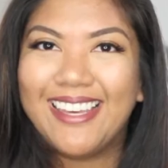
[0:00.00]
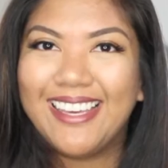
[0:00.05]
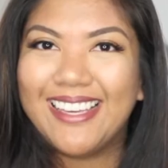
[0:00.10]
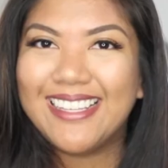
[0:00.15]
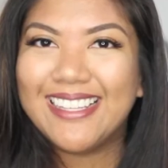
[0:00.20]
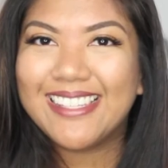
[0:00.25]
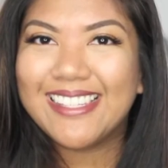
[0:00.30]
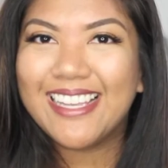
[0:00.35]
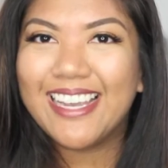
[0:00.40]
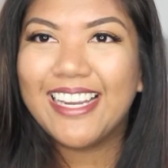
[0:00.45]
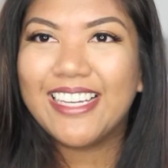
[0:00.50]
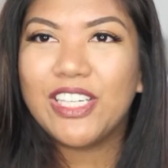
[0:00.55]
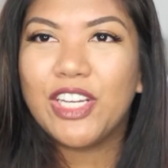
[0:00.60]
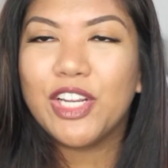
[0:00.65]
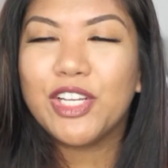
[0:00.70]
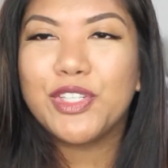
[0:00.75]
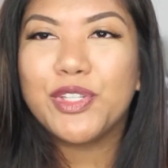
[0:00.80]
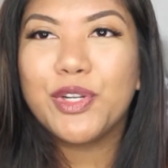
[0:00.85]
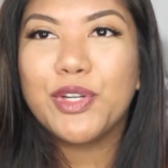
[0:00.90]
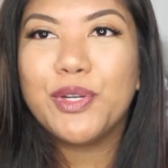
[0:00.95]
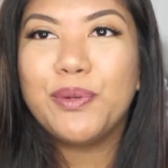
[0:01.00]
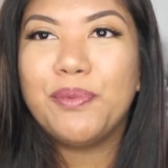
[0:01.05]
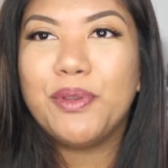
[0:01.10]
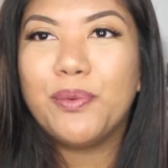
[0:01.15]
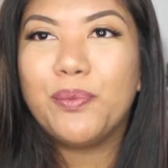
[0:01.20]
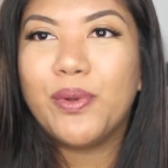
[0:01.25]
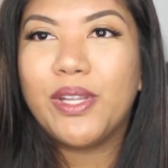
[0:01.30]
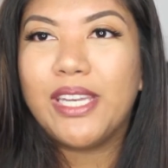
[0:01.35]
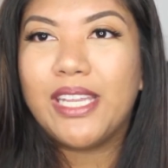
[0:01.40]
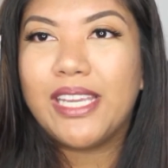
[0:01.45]
Inside, you guys are going to
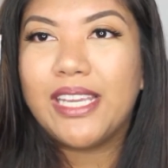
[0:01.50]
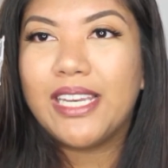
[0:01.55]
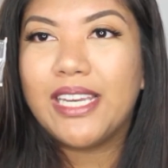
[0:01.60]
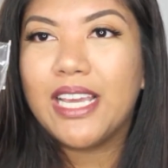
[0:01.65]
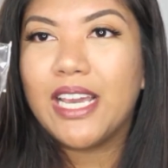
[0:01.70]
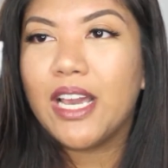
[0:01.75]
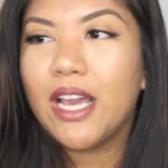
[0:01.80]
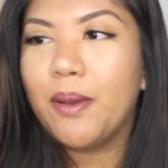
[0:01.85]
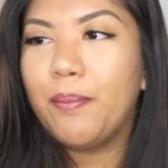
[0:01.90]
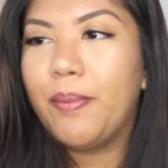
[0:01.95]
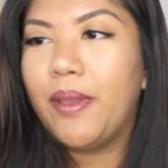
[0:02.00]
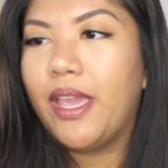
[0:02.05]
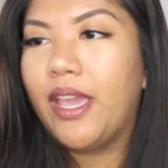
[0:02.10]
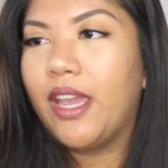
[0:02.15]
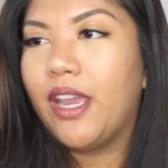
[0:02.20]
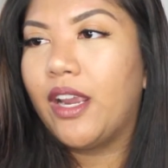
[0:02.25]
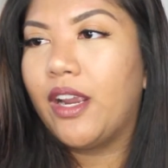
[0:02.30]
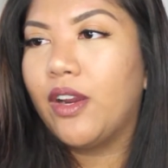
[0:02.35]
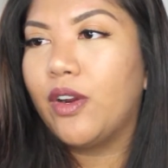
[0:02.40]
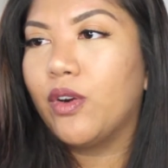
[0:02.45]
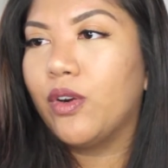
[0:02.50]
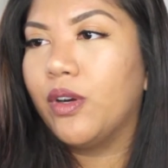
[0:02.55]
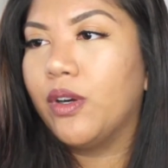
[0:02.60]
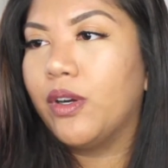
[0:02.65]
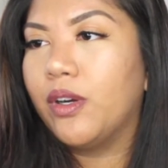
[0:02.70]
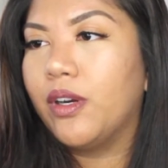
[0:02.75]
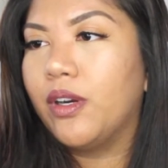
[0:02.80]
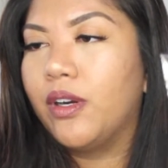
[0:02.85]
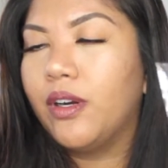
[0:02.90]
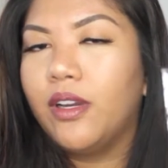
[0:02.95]
be winning a pair
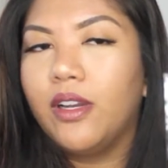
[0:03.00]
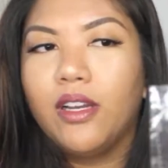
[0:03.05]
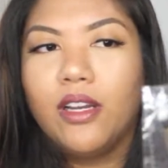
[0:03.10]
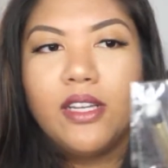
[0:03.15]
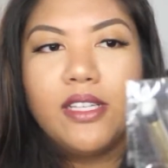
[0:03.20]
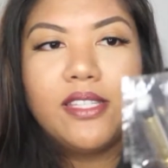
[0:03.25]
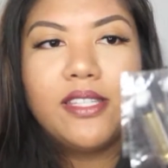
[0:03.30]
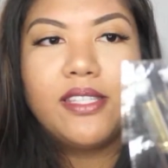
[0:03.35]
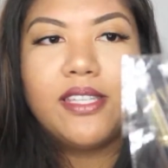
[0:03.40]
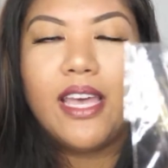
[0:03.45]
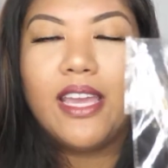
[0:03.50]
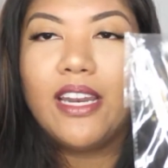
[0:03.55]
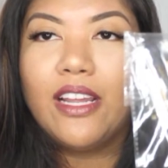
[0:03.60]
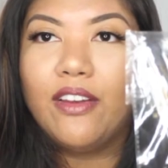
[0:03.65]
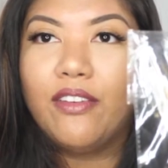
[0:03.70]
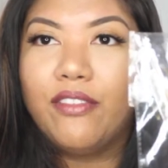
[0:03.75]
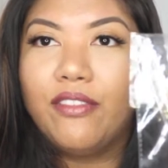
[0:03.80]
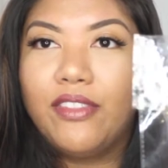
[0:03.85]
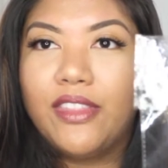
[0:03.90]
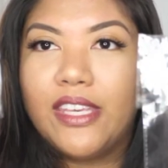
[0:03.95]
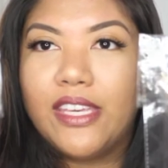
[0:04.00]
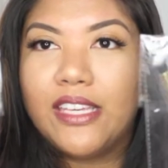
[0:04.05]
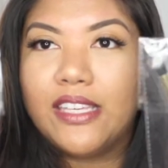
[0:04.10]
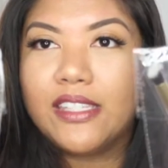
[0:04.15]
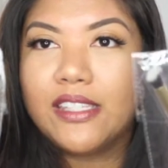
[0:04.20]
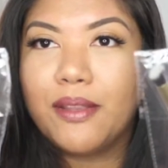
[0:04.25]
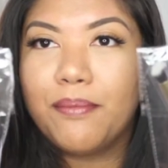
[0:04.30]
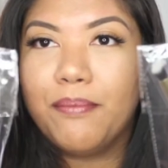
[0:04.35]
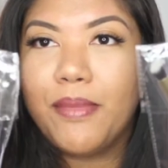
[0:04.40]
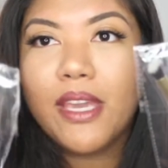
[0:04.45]
or a set of
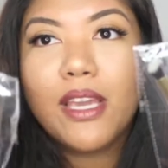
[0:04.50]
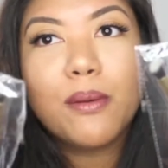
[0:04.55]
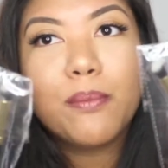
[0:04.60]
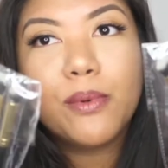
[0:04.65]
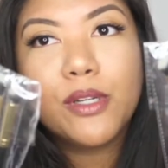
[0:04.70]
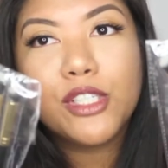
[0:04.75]
these makeup